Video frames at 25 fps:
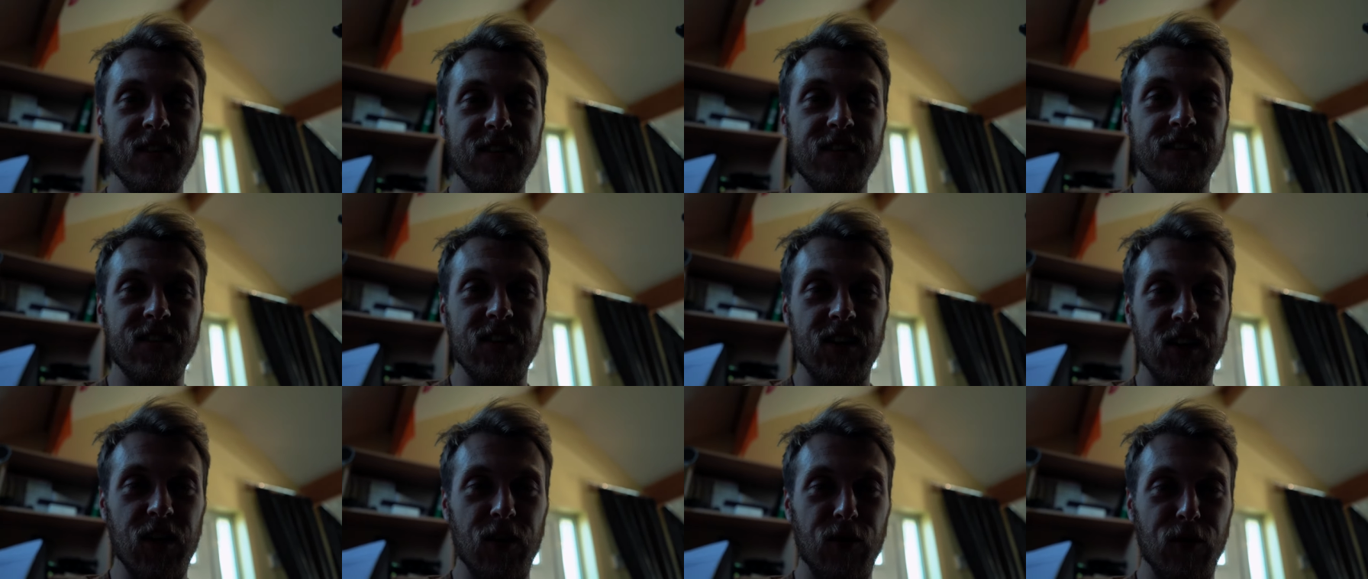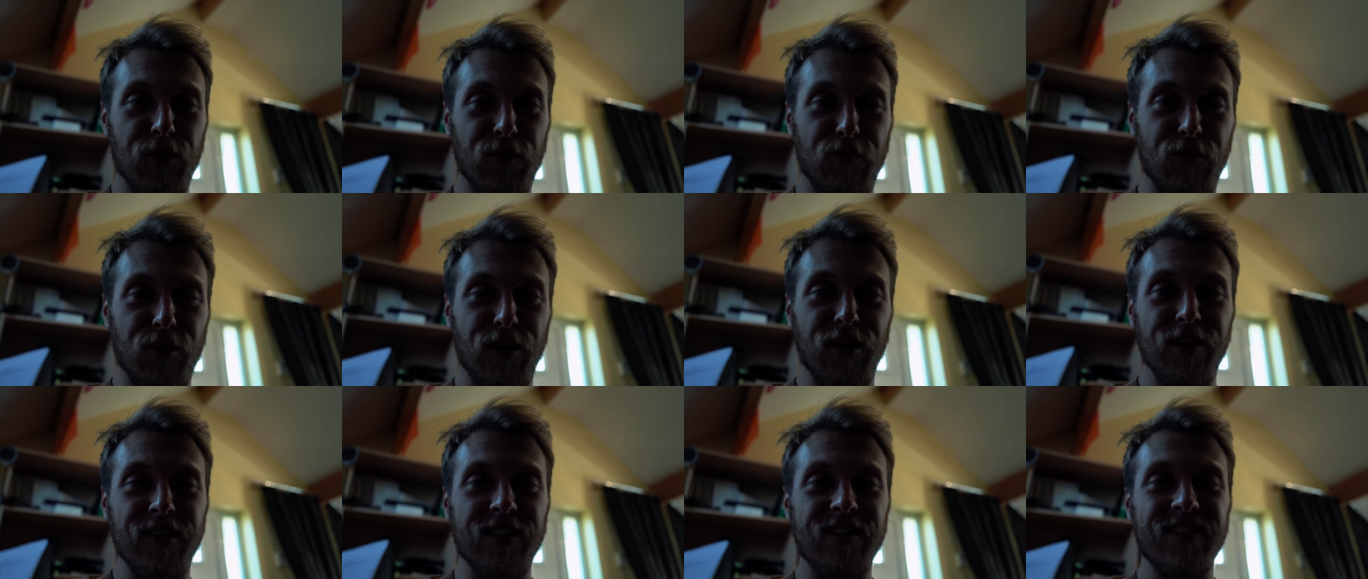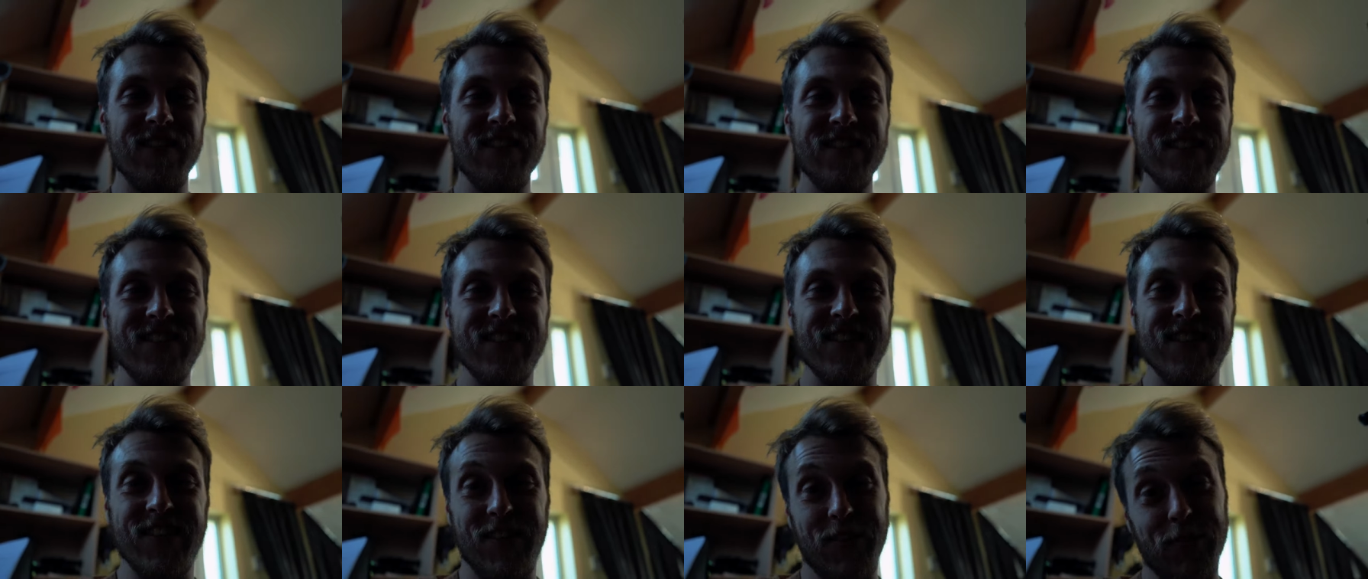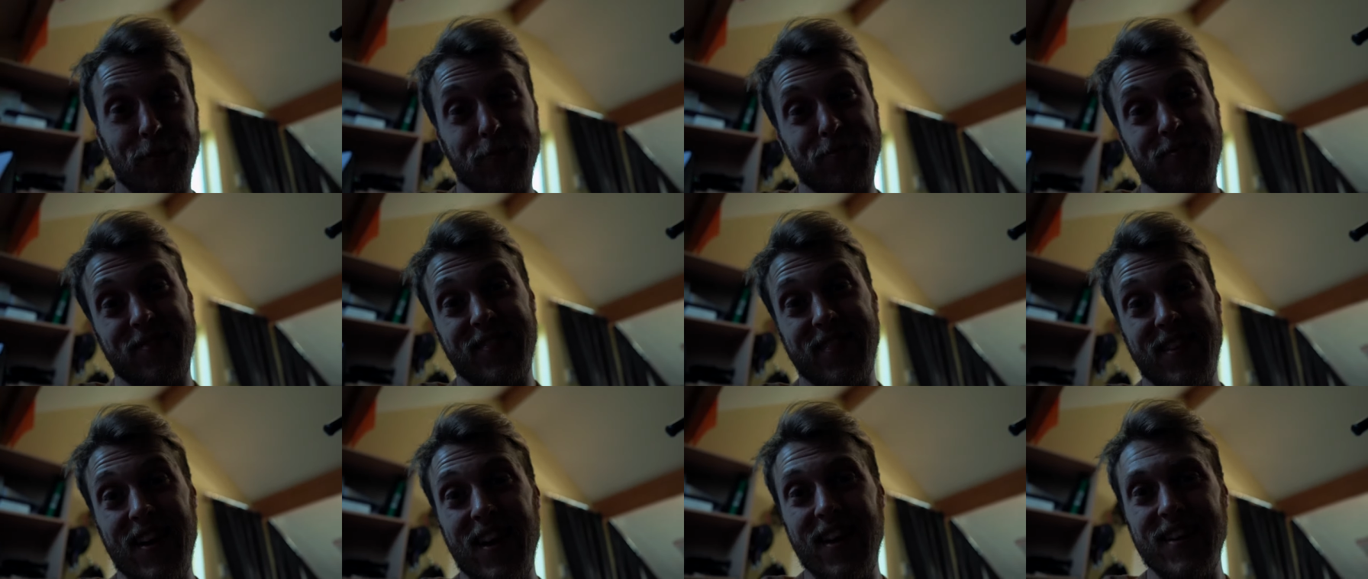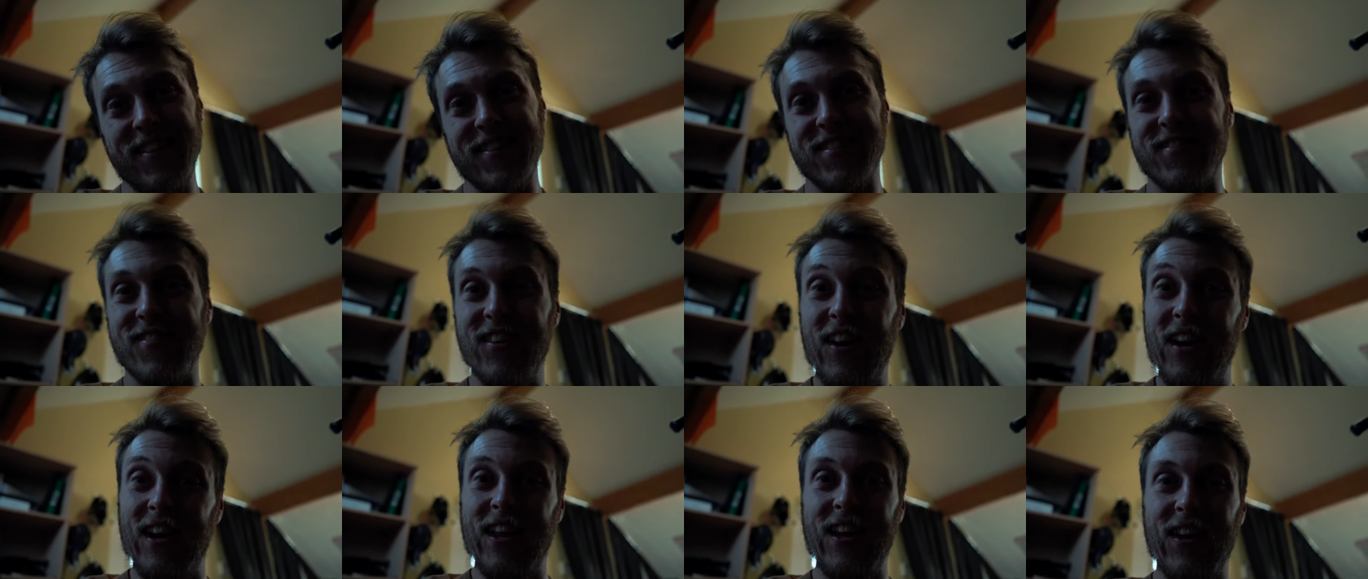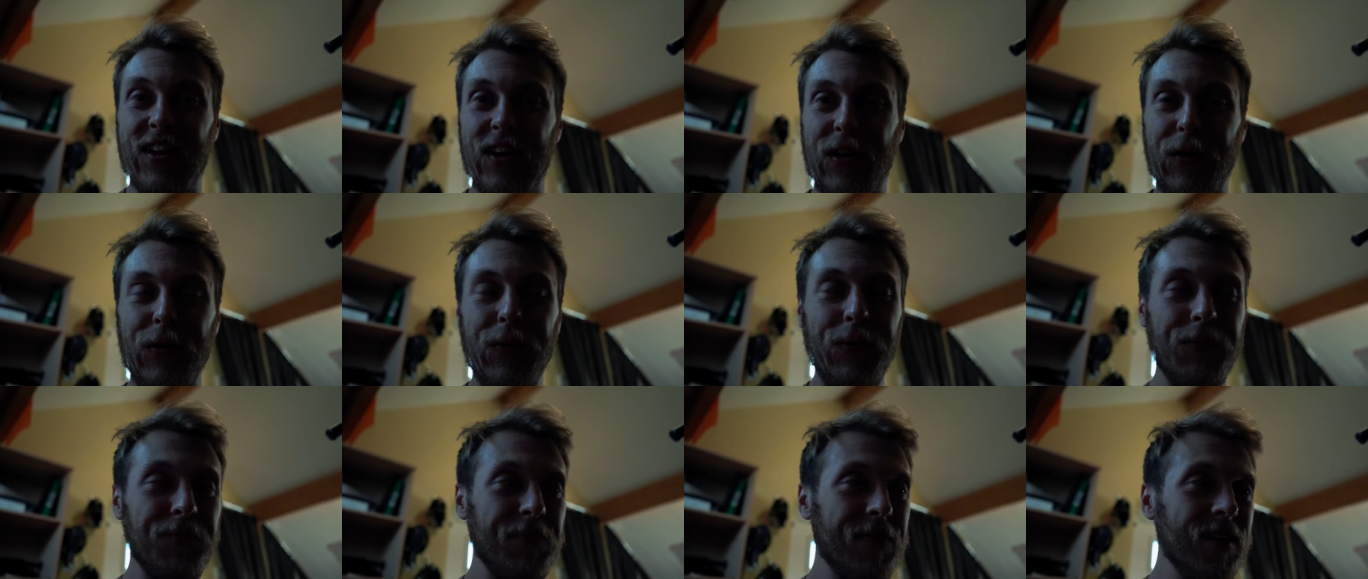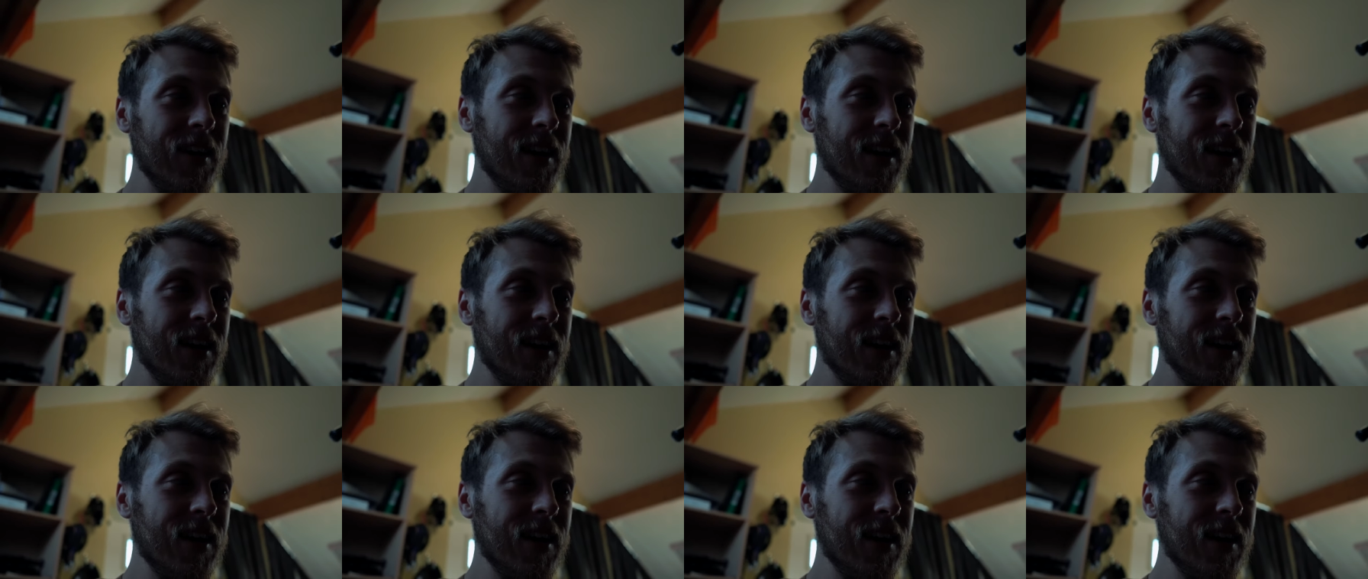to go and run. So that's really cool.